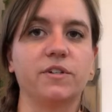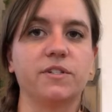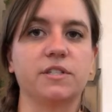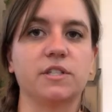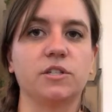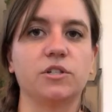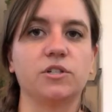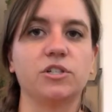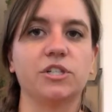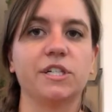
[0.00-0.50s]
for
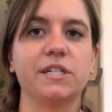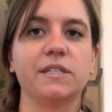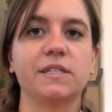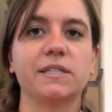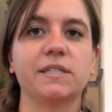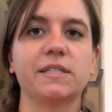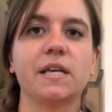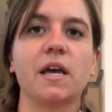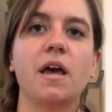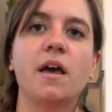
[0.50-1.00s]

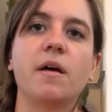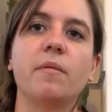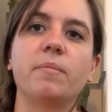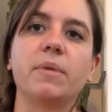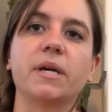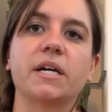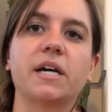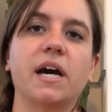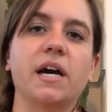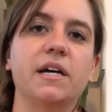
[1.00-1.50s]
solutions,
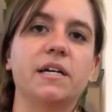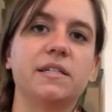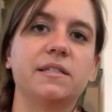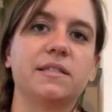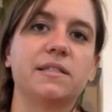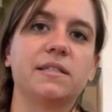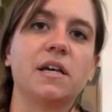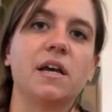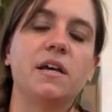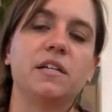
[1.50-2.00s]
because
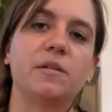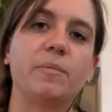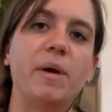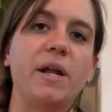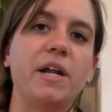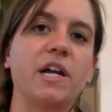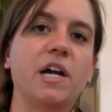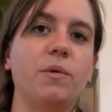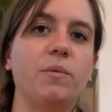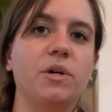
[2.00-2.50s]

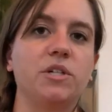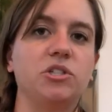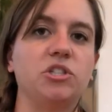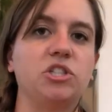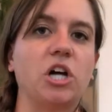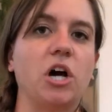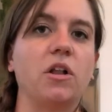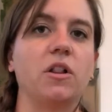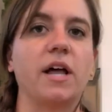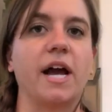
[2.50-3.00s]
depending on what
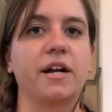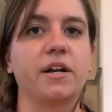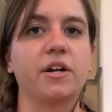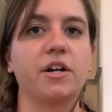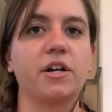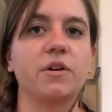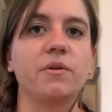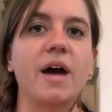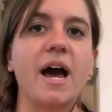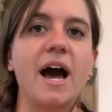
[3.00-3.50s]
gel
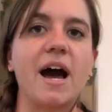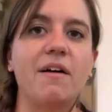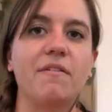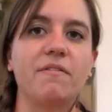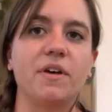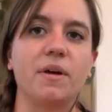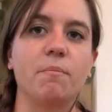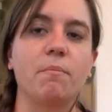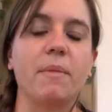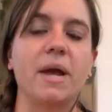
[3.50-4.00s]
liner you
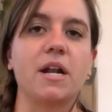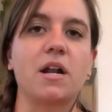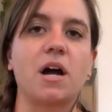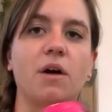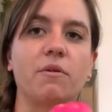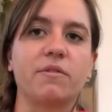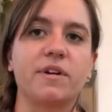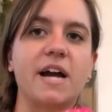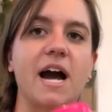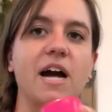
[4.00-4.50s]
have, it may
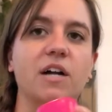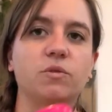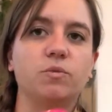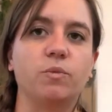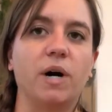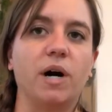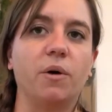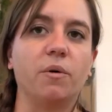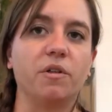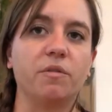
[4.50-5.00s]
not react
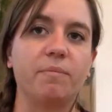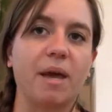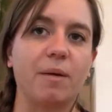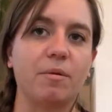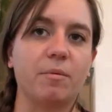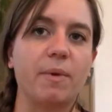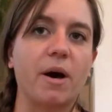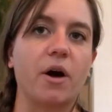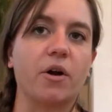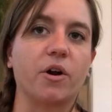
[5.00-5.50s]
well with
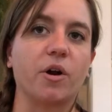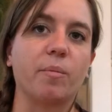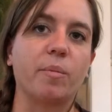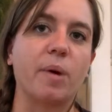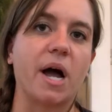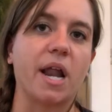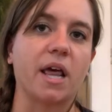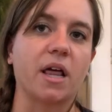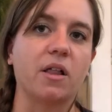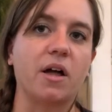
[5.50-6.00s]
baby powder or
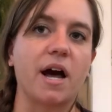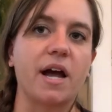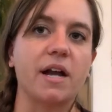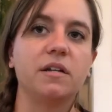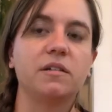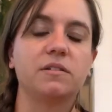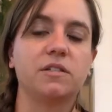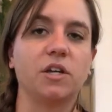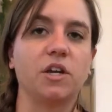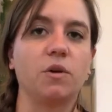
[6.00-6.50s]
Body
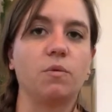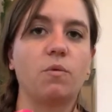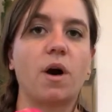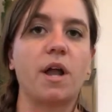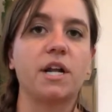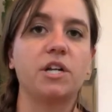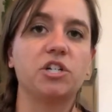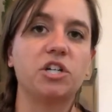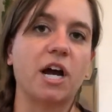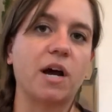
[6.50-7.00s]
Glide. So you
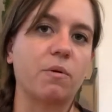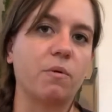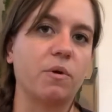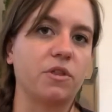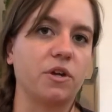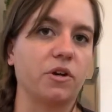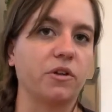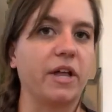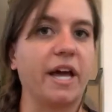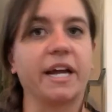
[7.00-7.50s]
want to check
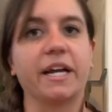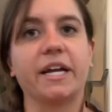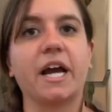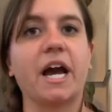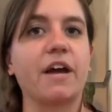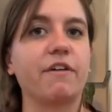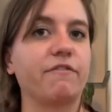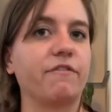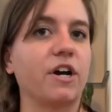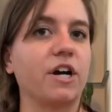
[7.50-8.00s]
with your leg
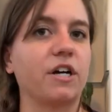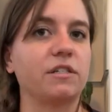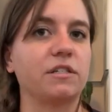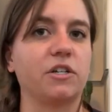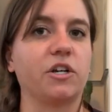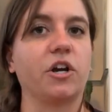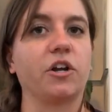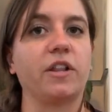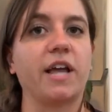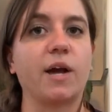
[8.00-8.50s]
guy
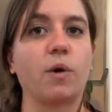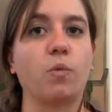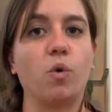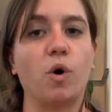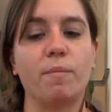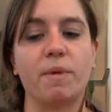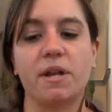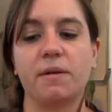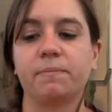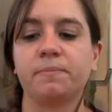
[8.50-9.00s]
first, or your leg
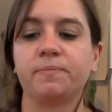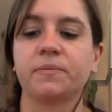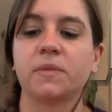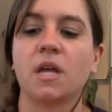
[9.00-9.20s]
woman.